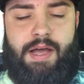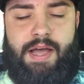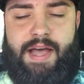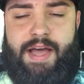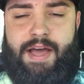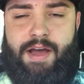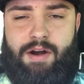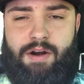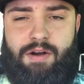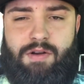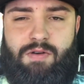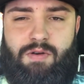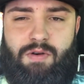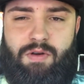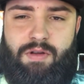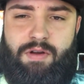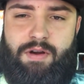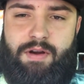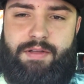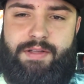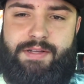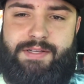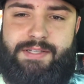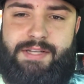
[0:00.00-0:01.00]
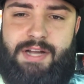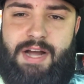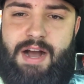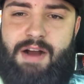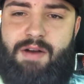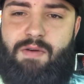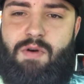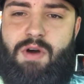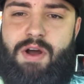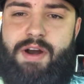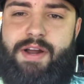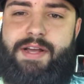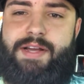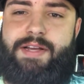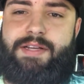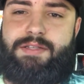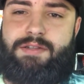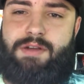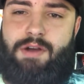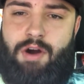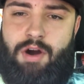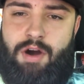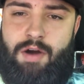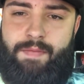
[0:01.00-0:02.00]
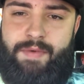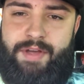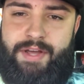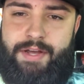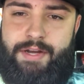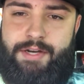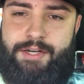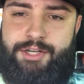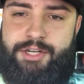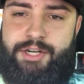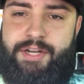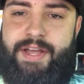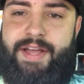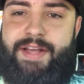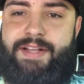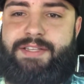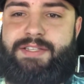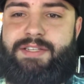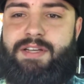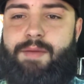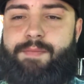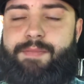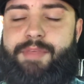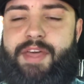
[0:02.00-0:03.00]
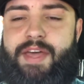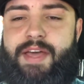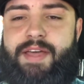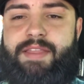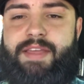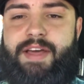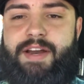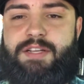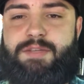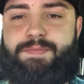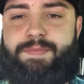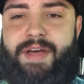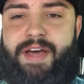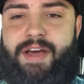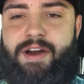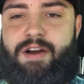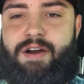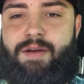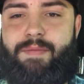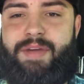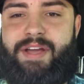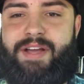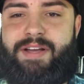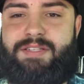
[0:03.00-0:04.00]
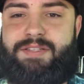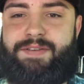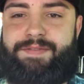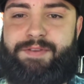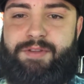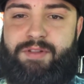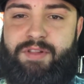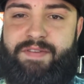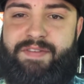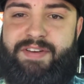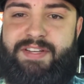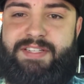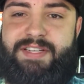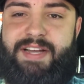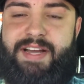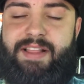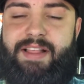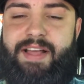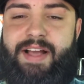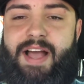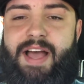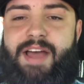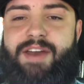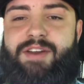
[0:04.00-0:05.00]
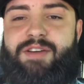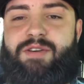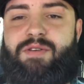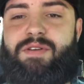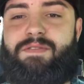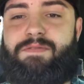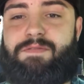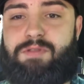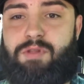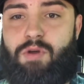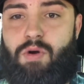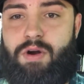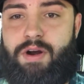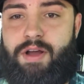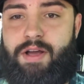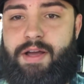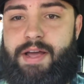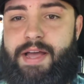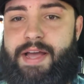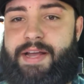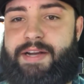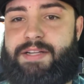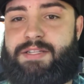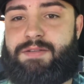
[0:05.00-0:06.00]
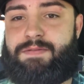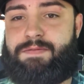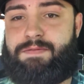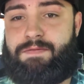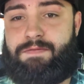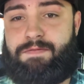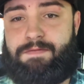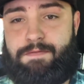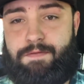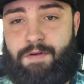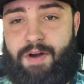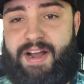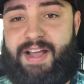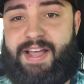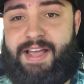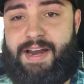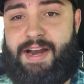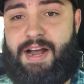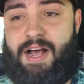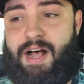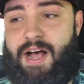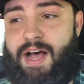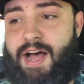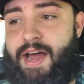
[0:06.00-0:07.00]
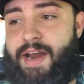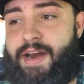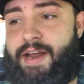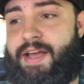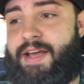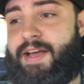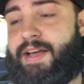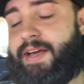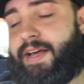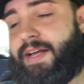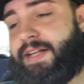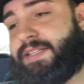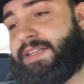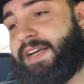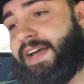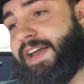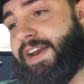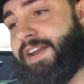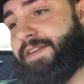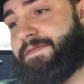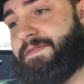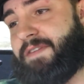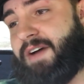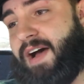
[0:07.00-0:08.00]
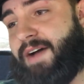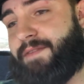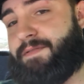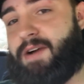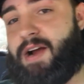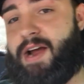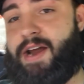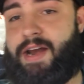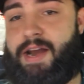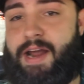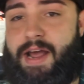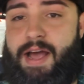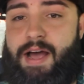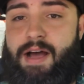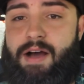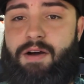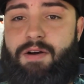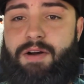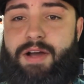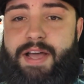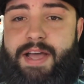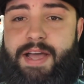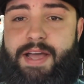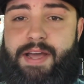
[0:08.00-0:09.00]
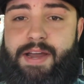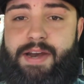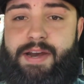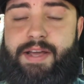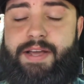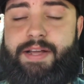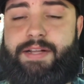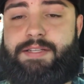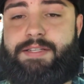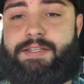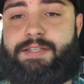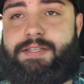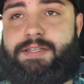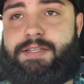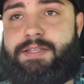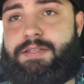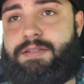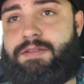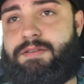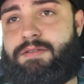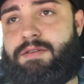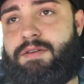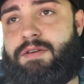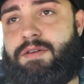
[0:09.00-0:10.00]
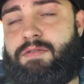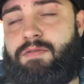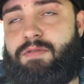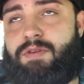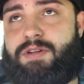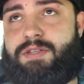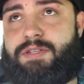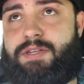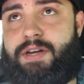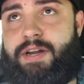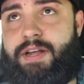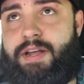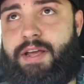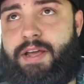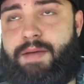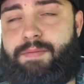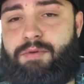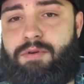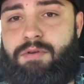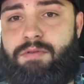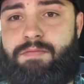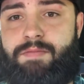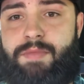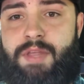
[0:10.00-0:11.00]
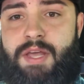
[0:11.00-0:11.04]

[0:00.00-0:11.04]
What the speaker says: Intercooler, the stock one is garbage. Get something that is better, because if you live in a state like I do in Florida, it's freaking hot. It's 85 right now, and it's, what is it, April?